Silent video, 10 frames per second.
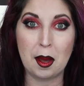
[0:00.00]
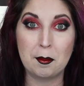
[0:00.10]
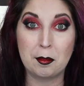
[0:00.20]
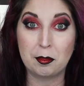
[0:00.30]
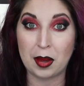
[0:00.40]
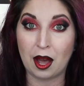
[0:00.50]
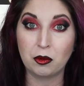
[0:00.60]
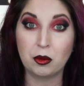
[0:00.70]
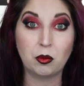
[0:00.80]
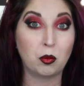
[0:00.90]

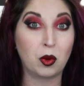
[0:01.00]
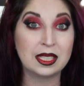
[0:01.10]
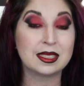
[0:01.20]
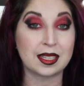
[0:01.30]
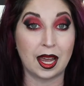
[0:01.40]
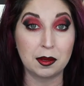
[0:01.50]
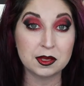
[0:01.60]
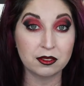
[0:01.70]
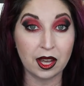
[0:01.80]
about what types of